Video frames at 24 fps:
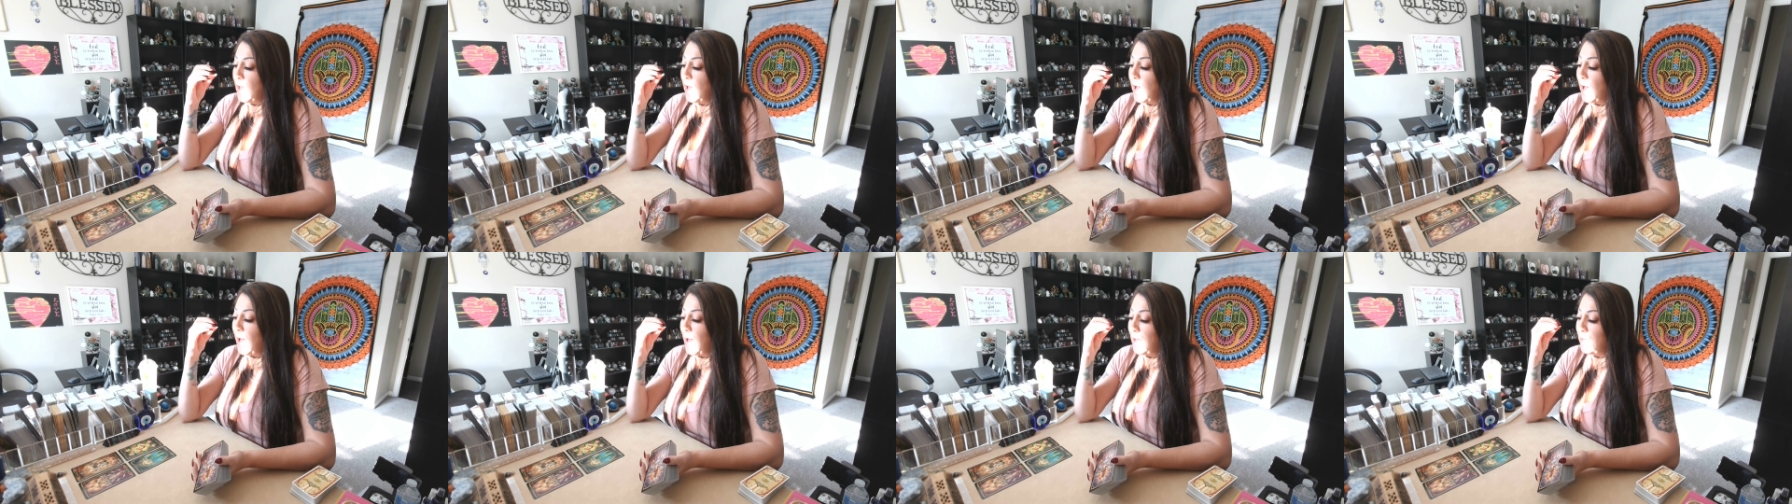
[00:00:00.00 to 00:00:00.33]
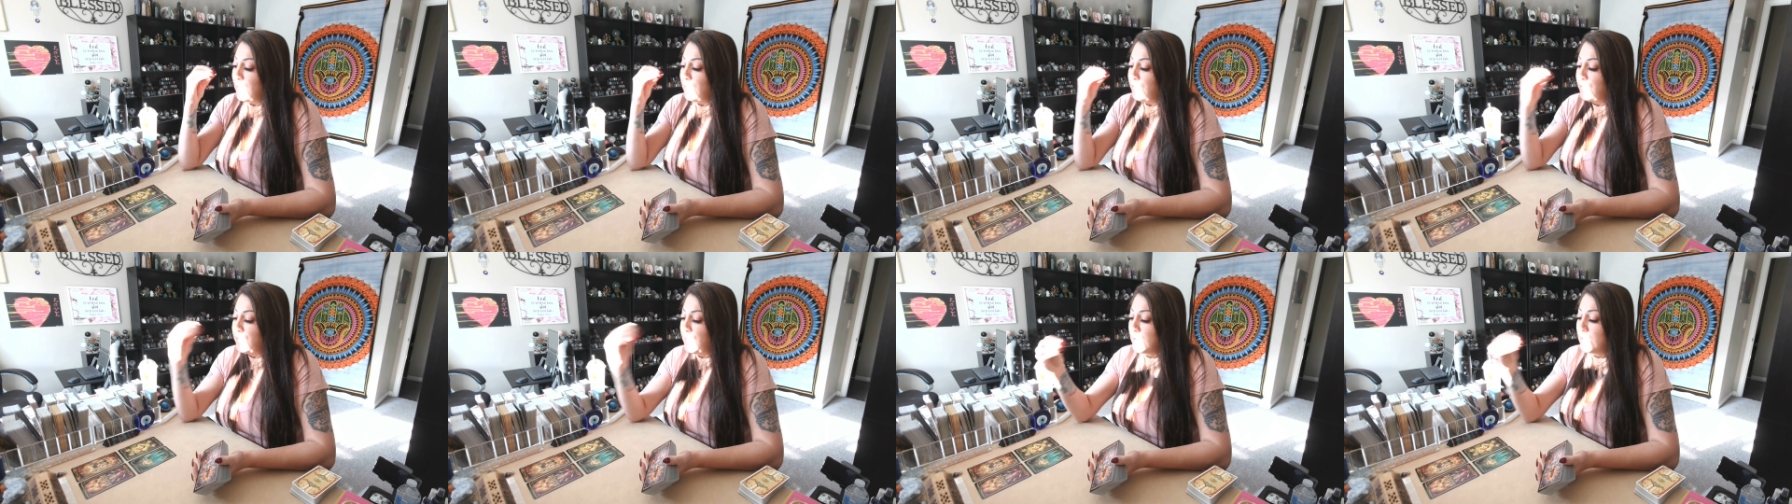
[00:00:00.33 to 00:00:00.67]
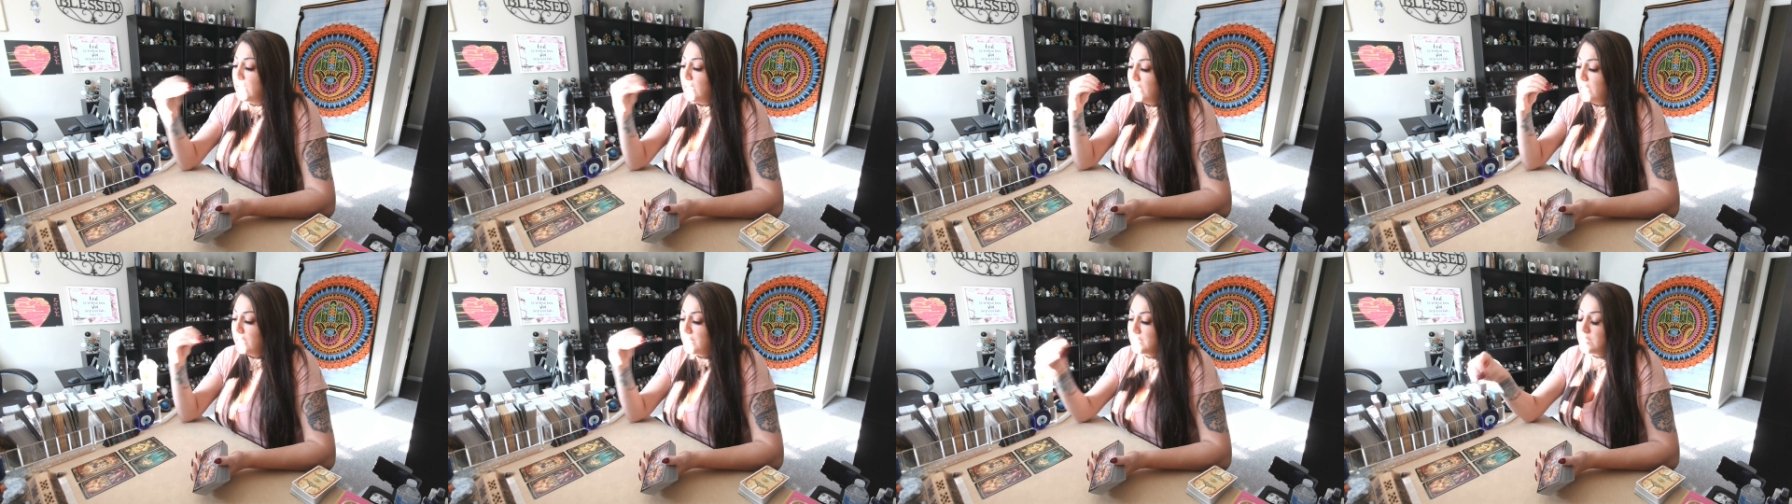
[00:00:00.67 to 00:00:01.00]
I feel
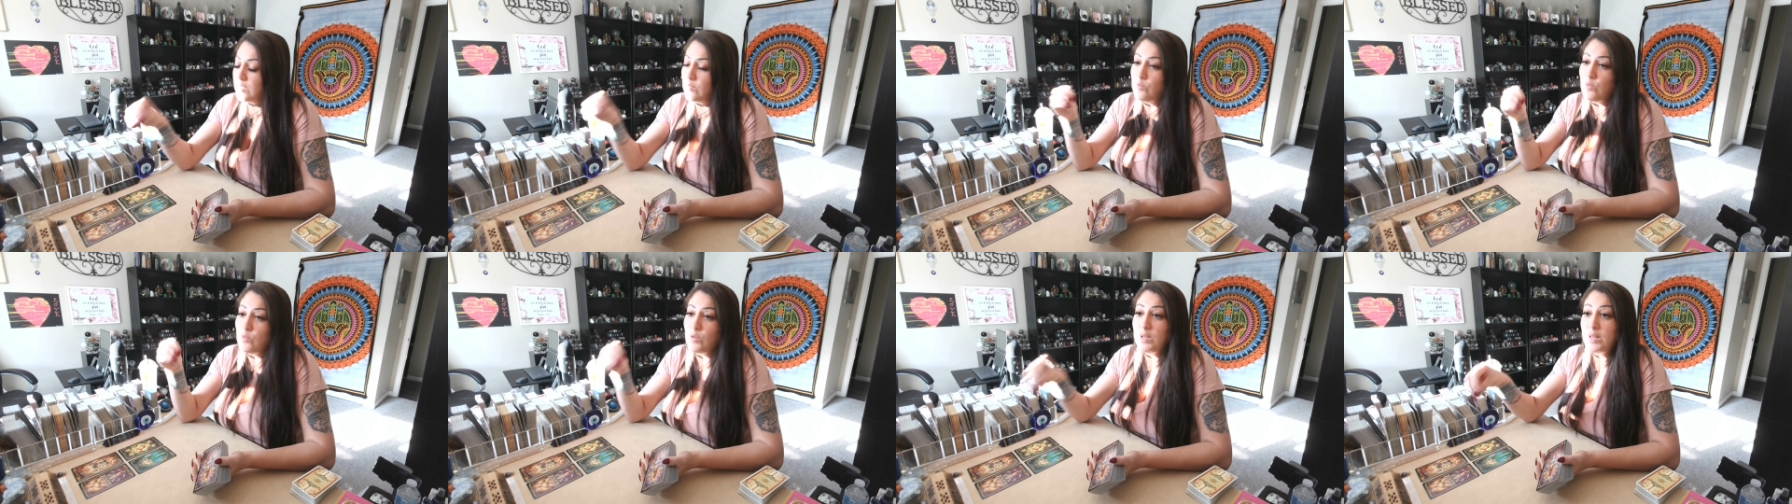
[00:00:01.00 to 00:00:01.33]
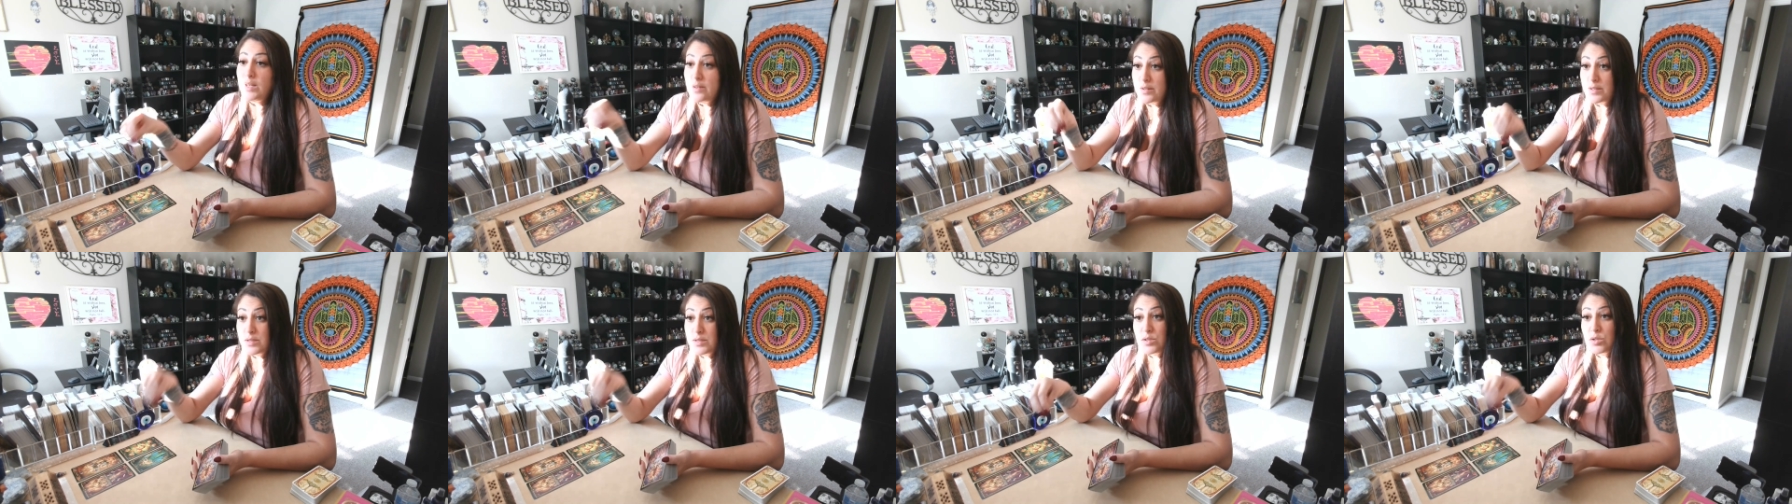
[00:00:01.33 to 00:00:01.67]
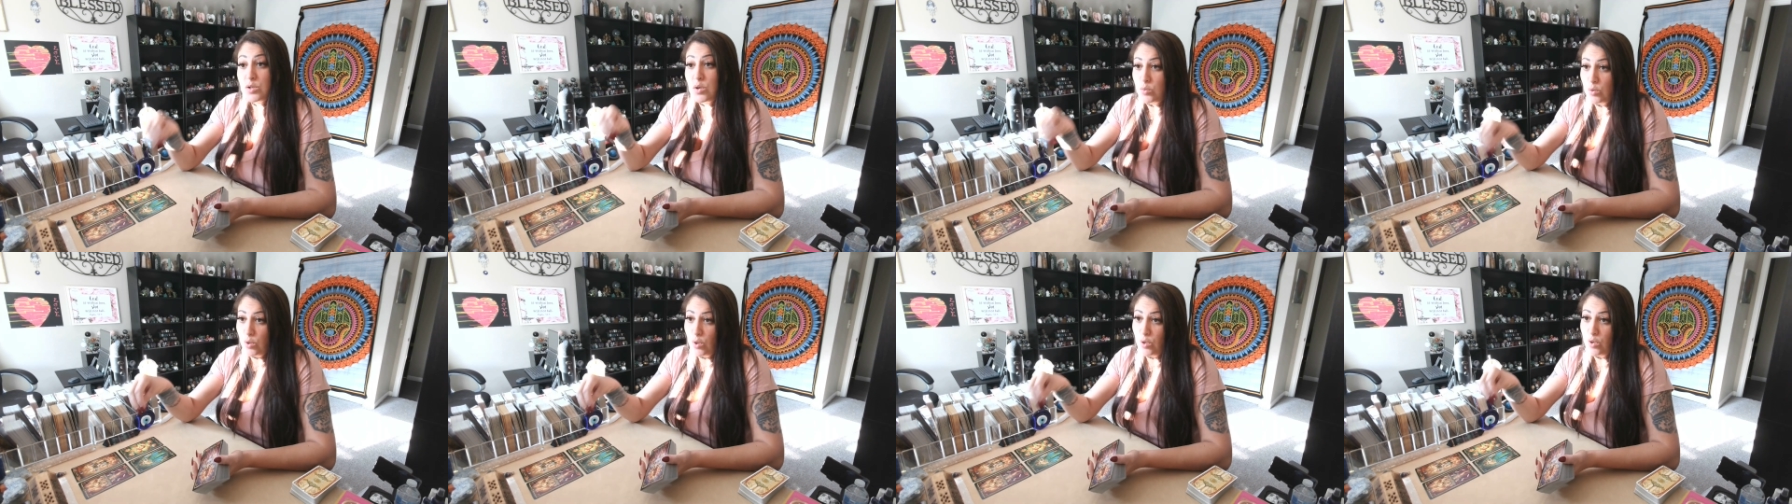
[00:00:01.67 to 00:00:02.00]
like someone here is
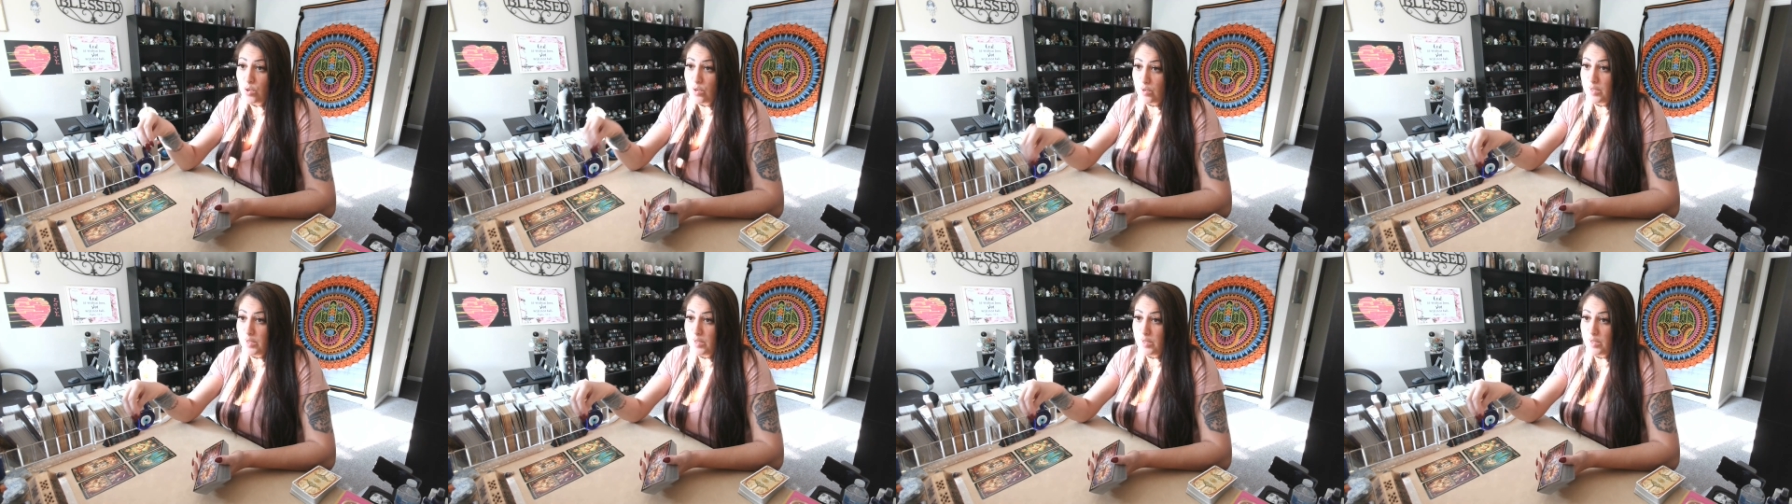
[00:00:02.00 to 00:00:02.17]
no longer